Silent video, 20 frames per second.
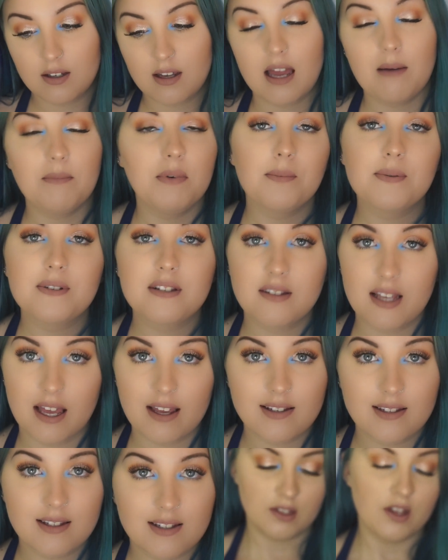I'm
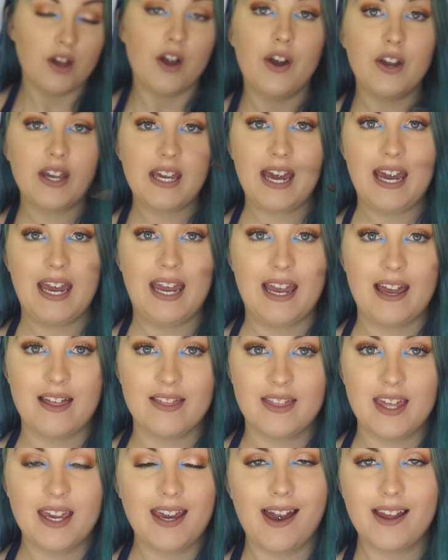obsessed. Okay,
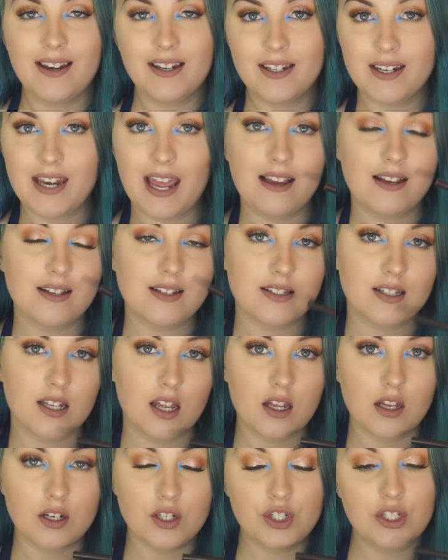the next
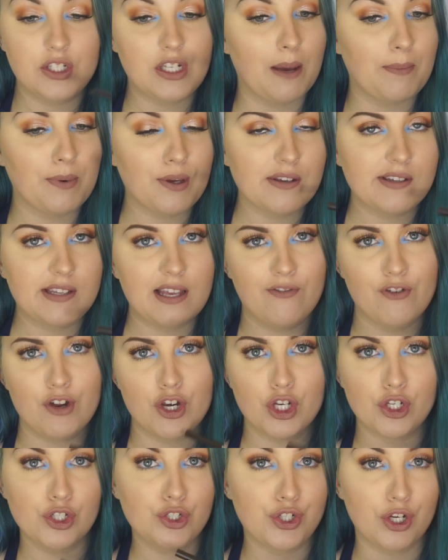
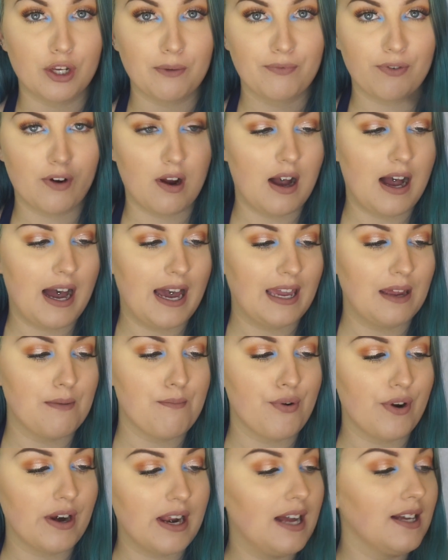W7 dupe for a
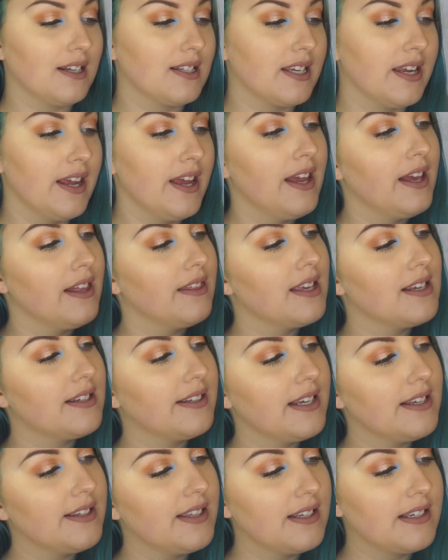high-end product. This
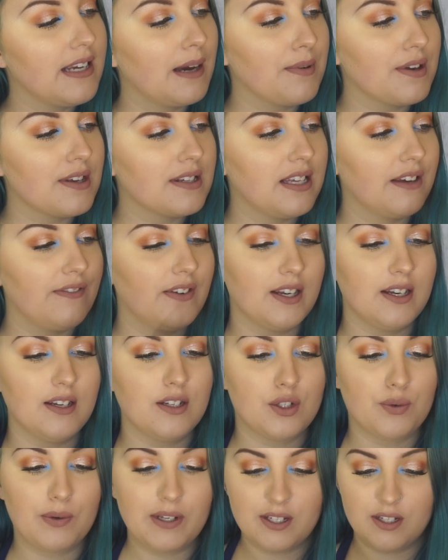is the
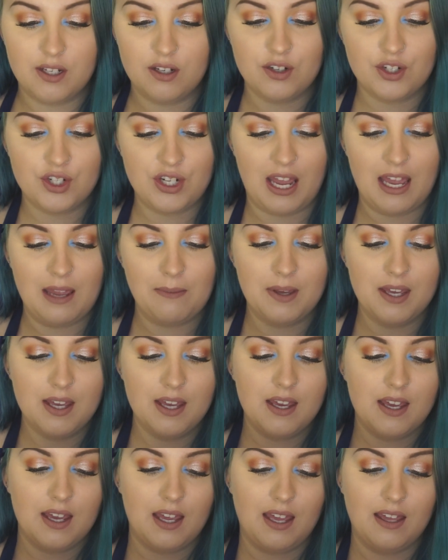W7 Twist and Shape
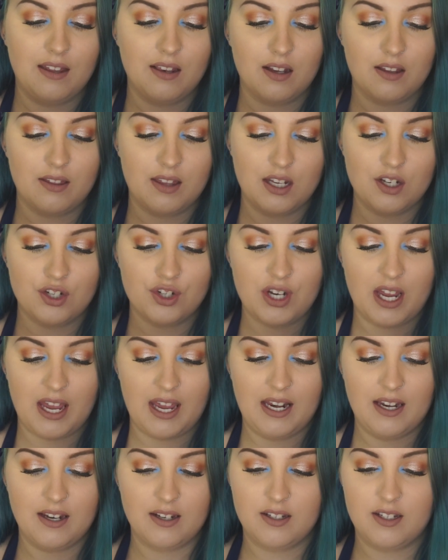in the
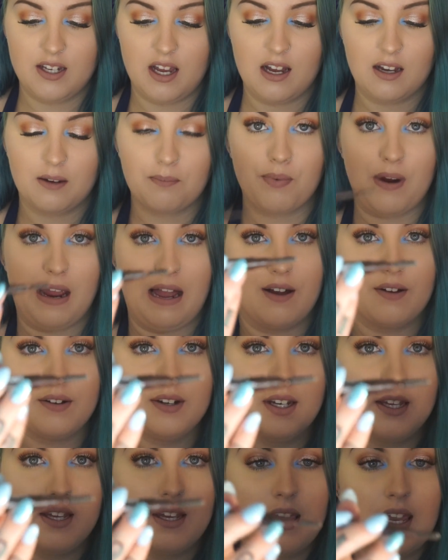shade Dark
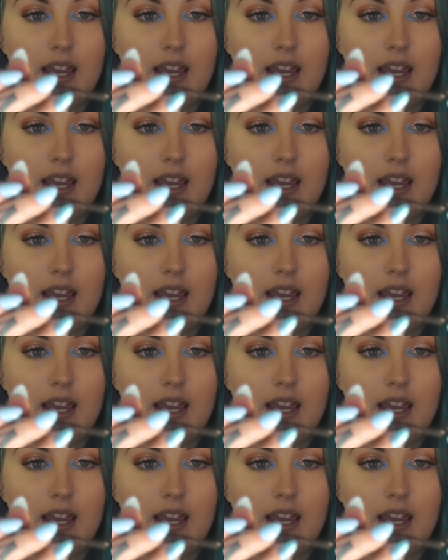Brown.